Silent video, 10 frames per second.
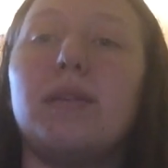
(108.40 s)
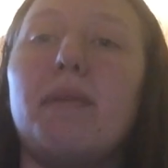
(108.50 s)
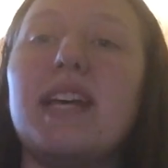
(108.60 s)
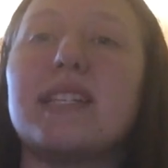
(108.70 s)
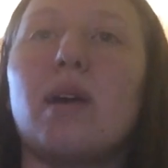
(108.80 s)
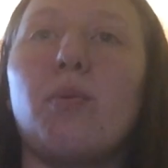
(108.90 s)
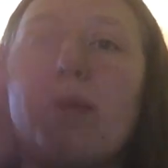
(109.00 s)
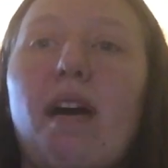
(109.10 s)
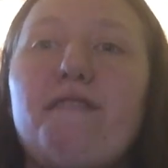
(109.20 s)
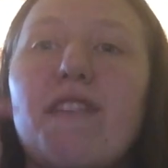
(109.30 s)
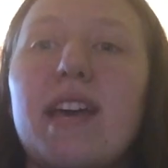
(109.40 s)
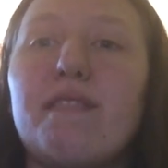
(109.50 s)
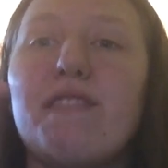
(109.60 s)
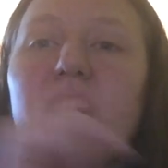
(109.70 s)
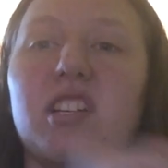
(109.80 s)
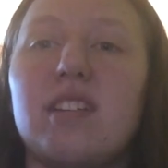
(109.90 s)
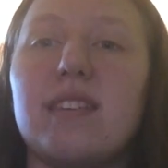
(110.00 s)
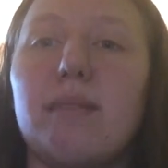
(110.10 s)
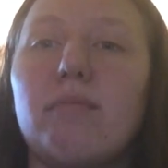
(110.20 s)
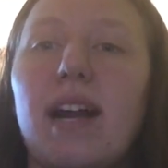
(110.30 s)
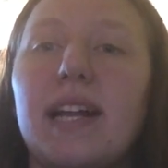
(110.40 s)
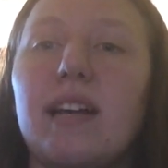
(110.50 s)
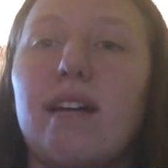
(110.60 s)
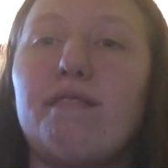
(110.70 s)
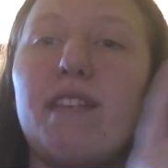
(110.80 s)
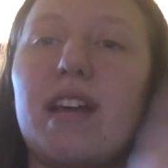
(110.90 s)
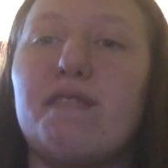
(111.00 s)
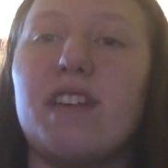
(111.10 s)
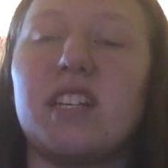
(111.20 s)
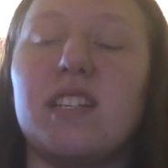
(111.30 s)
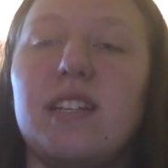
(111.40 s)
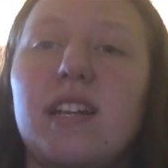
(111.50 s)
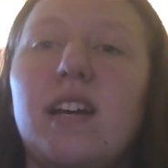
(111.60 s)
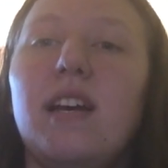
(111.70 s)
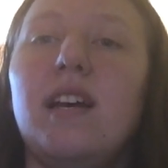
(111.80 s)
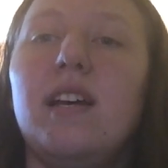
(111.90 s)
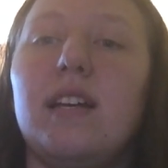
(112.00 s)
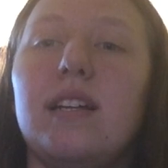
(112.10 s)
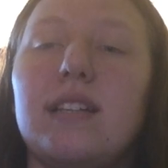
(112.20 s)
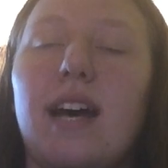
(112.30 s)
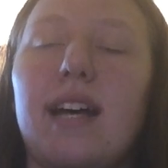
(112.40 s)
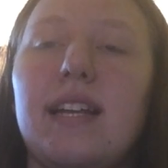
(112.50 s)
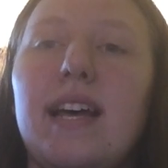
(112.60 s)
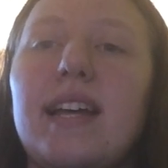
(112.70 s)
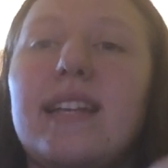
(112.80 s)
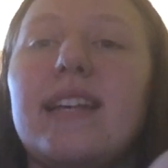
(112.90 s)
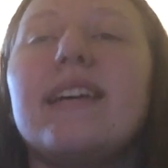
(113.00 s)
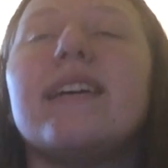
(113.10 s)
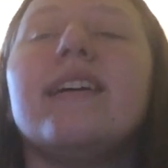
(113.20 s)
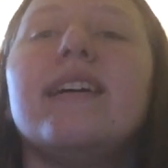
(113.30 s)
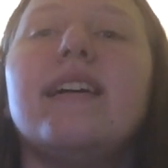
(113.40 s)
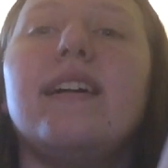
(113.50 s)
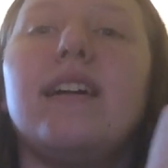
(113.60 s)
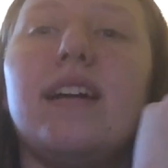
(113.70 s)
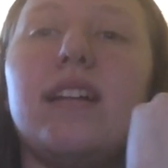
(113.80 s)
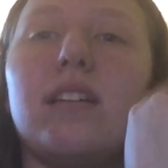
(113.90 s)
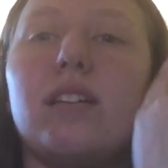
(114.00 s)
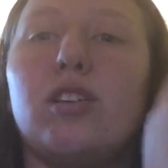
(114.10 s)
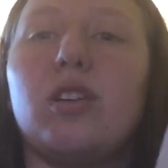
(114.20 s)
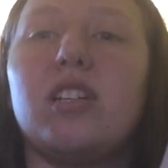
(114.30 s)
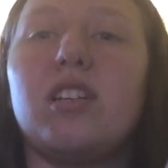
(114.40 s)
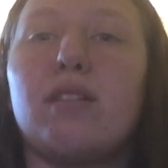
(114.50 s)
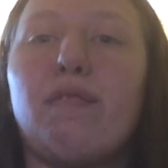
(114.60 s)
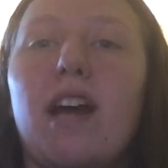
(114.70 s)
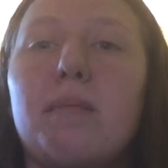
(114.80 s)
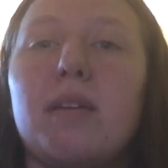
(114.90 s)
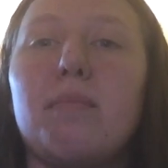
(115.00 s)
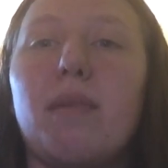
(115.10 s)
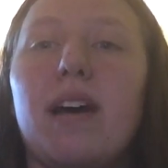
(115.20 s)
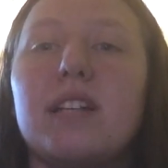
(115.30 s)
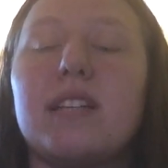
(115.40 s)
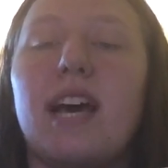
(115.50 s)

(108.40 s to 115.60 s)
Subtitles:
based on one of my fan fictions I'm writing on fanfiction.net, you can just find me by